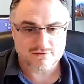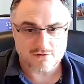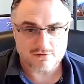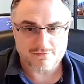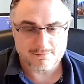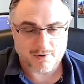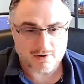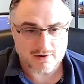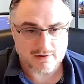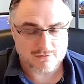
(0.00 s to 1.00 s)
us off
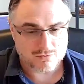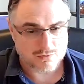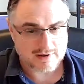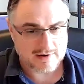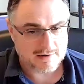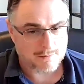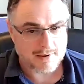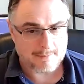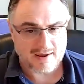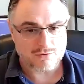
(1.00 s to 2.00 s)
by talking a little
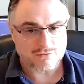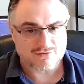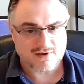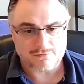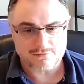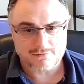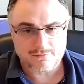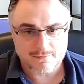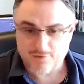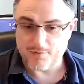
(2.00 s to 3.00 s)
bit about yourself?
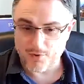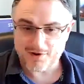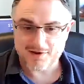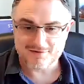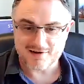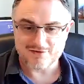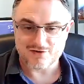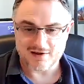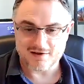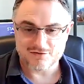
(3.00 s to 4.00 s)
You've been working as an
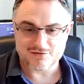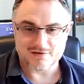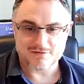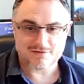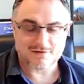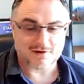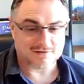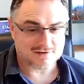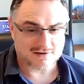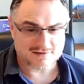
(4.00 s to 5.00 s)
engineer since
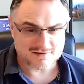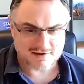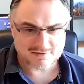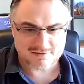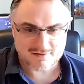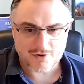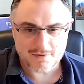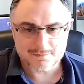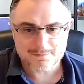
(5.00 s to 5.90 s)
1996, is that right?